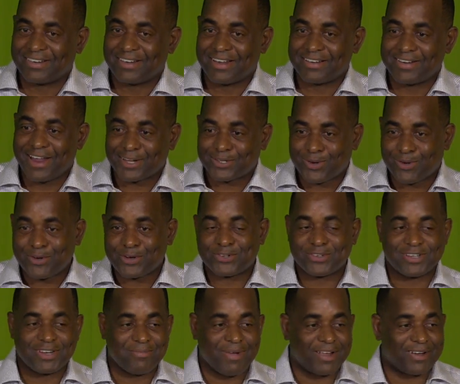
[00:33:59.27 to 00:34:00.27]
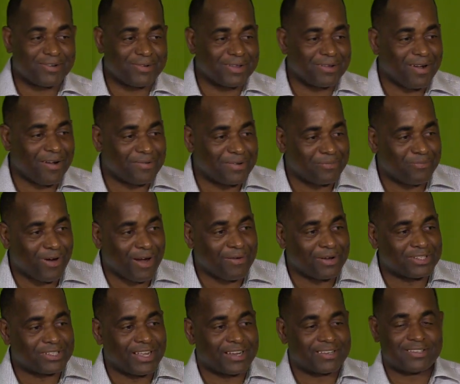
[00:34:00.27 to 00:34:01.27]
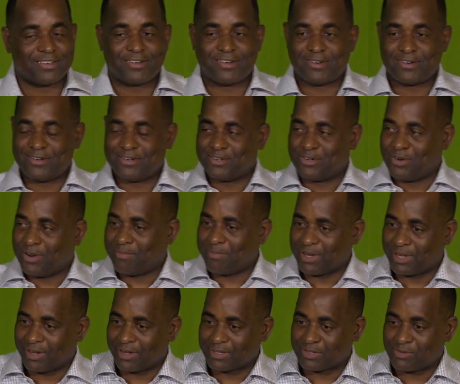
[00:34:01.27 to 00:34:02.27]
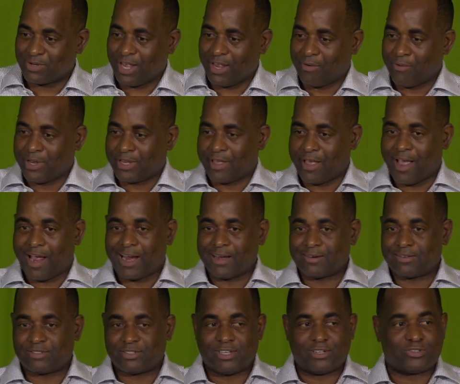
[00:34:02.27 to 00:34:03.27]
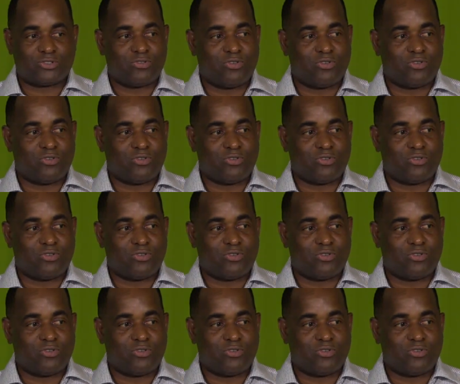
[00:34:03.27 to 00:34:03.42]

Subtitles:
And that's what we should demand of the private sector in doing, because we can't seek